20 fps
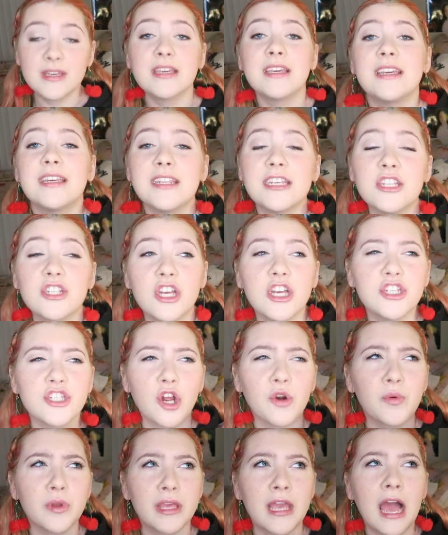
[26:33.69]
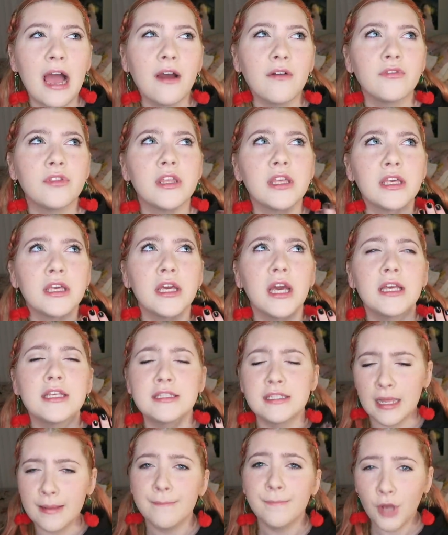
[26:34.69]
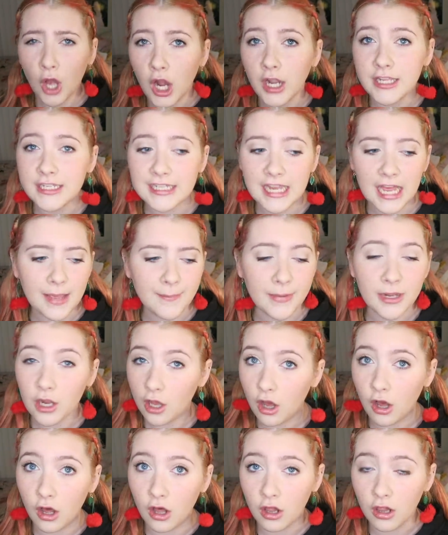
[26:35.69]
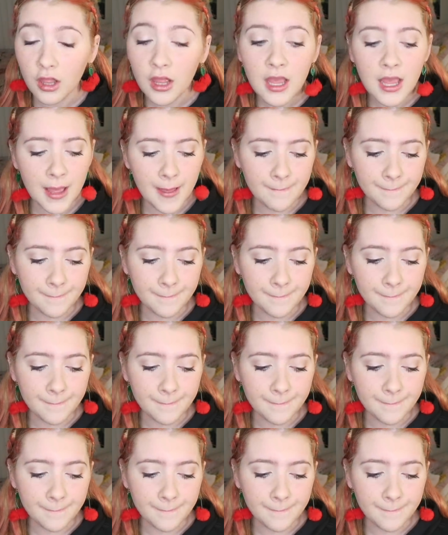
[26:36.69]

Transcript: me and Khadijah don't really have the same body type at all,